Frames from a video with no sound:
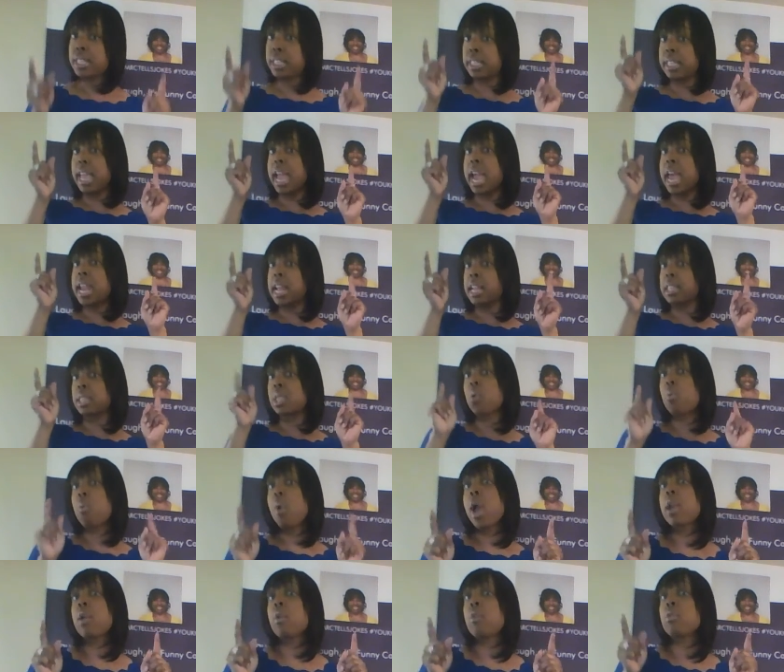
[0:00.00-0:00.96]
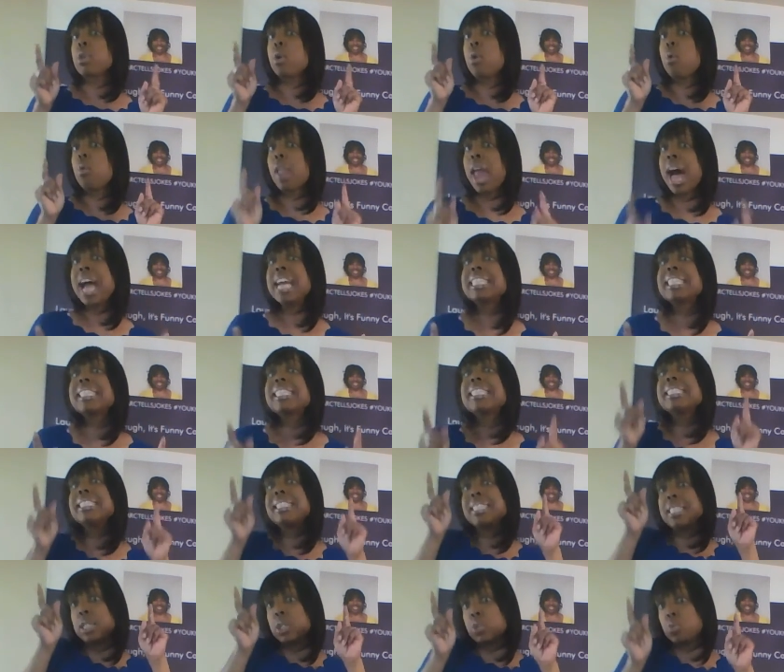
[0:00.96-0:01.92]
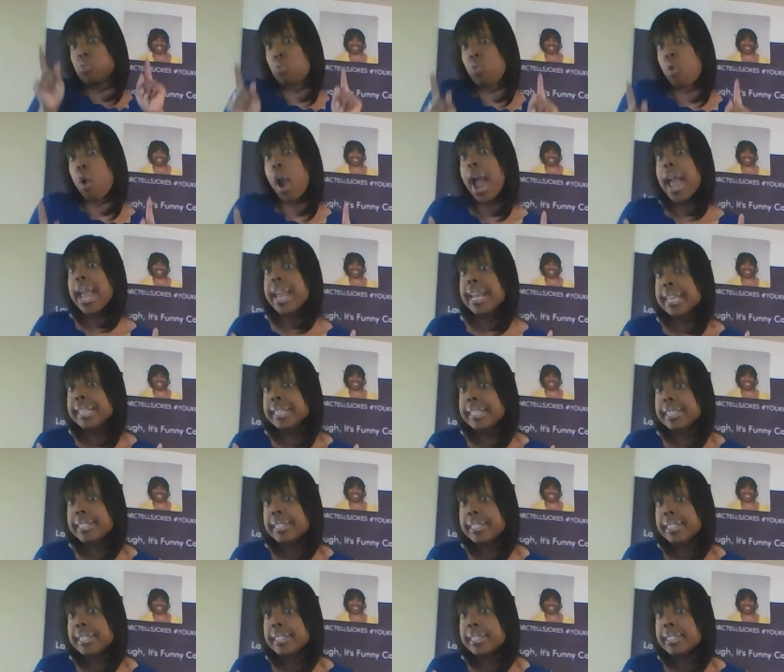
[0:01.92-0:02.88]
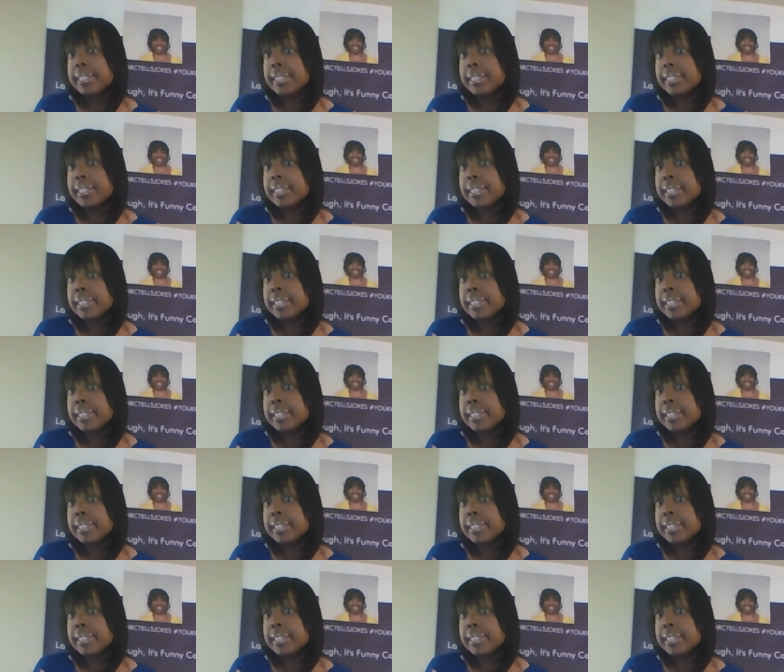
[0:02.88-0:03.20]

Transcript: is saying that the weight on your license is right.